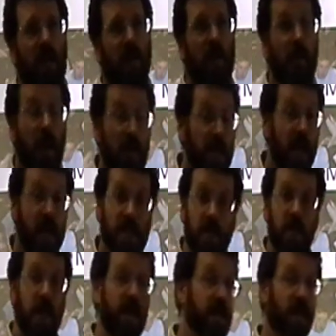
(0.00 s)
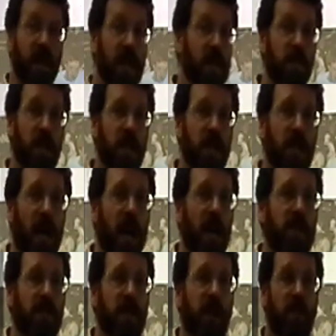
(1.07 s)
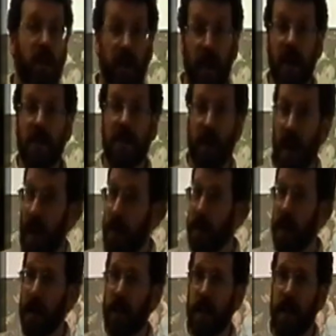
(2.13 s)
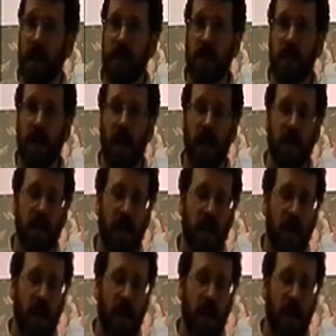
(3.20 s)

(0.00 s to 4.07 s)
well, maybe that's just because it gets me jazzed, and because of that, I'm getting the kids jazzed.